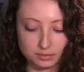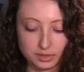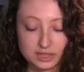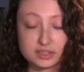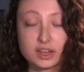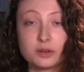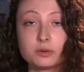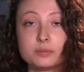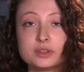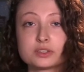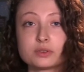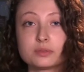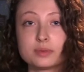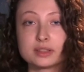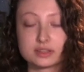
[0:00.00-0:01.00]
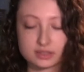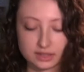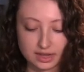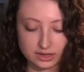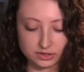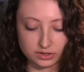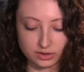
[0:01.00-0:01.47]
Pizza Hut will be sold by the
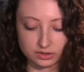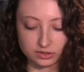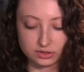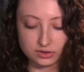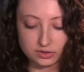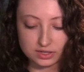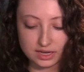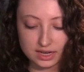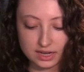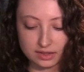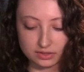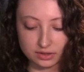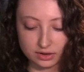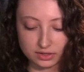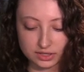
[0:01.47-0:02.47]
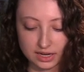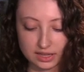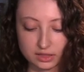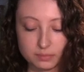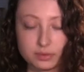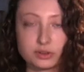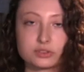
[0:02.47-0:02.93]
slice on Tuesday and Thursday
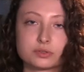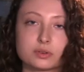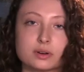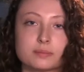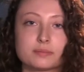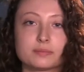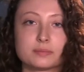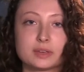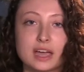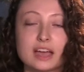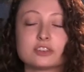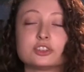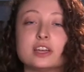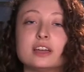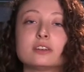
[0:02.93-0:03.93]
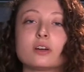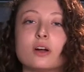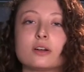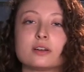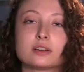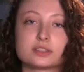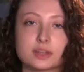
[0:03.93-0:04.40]
in the bookstore. Cash and
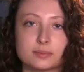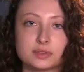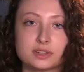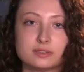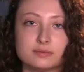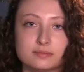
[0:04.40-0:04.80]
card are accepted.